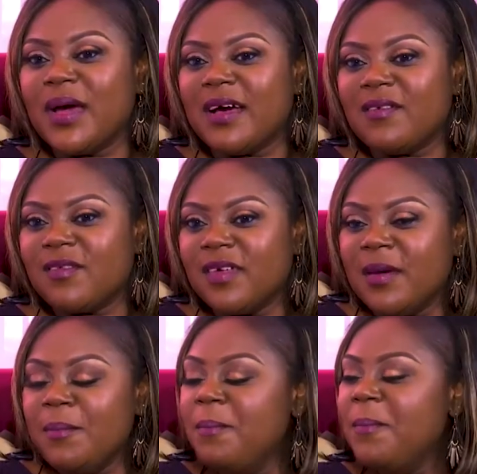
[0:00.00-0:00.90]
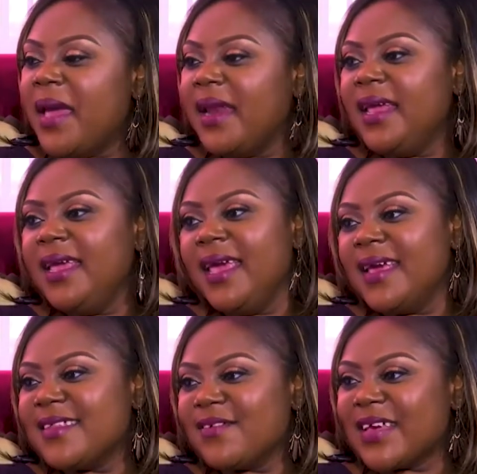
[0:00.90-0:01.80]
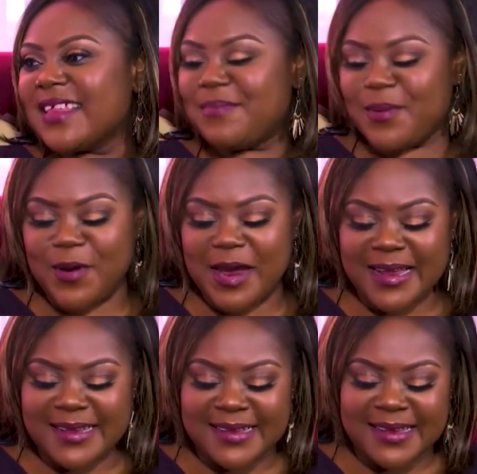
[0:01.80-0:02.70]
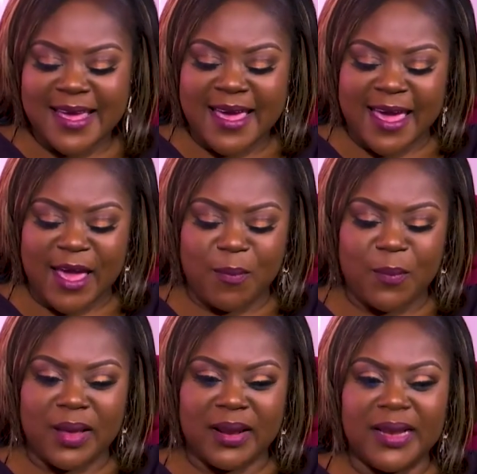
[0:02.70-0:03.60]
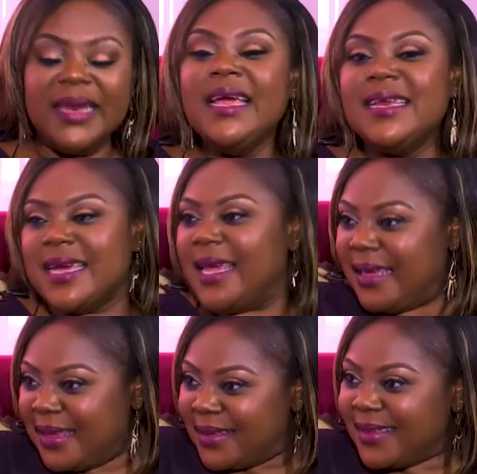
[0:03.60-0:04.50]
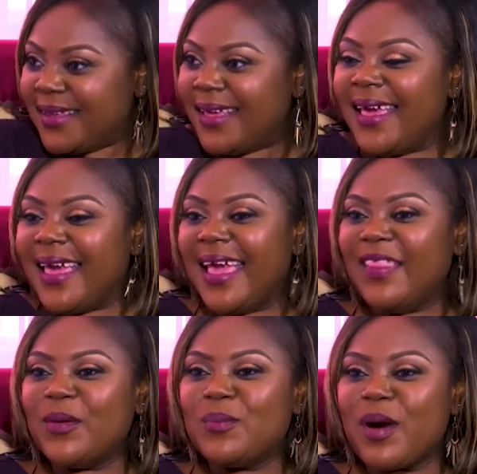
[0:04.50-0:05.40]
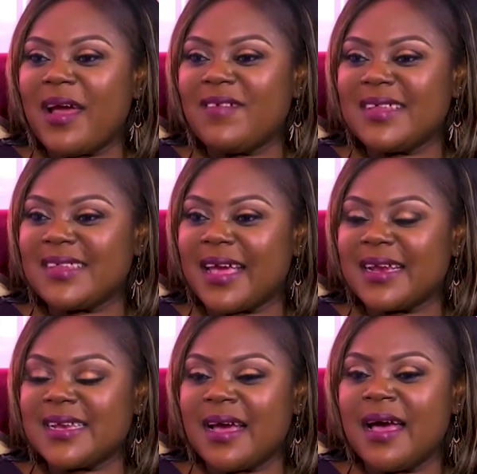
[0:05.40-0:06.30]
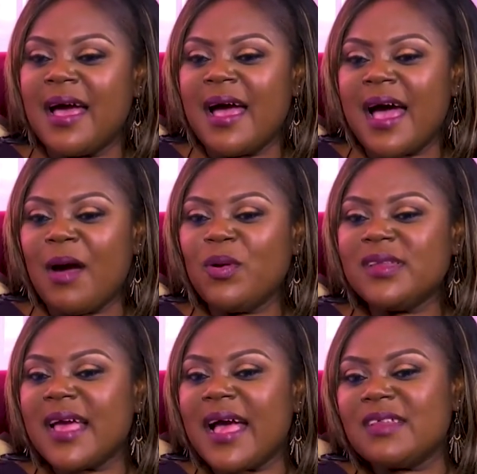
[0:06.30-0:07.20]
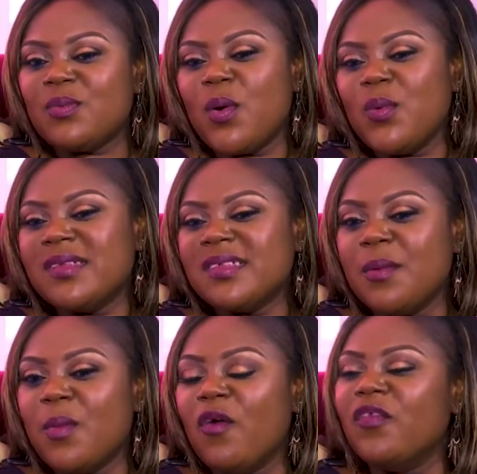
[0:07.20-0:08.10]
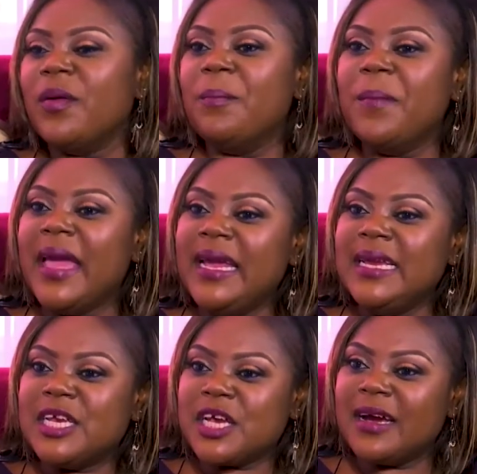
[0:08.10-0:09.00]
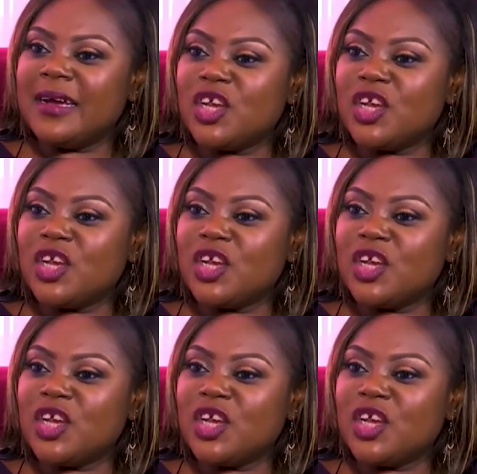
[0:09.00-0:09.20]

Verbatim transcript: have many years of experience um, leading in the private sector. I want to ask, what were some of the major